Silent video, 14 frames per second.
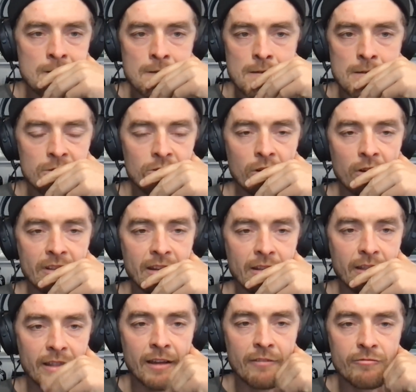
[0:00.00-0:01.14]
Sorry, I didn't
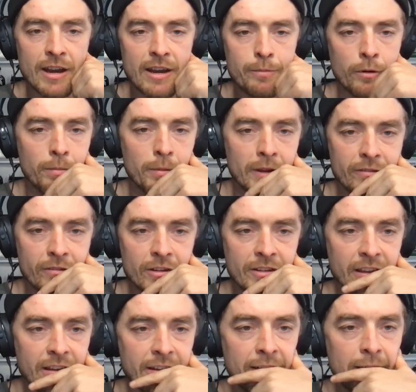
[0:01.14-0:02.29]
think that read properly for a
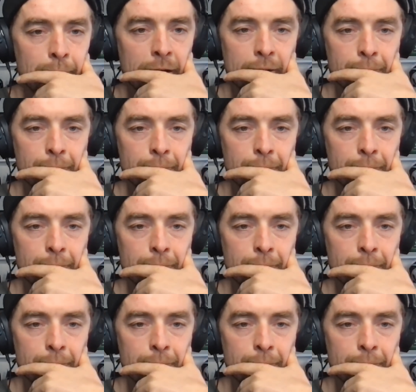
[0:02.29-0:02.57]
second there, but